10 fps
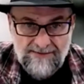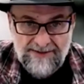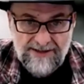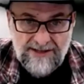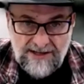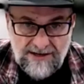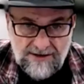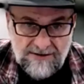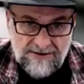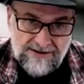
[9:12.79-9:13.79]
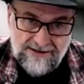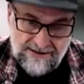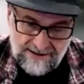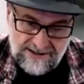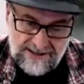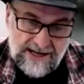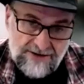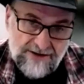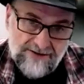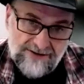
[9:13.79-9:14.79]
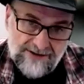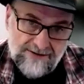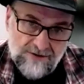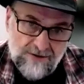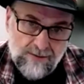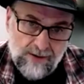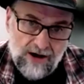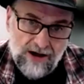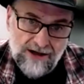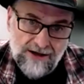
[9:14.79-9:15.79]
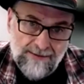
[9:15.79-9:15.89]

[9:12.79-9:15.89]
near the center of the root ball.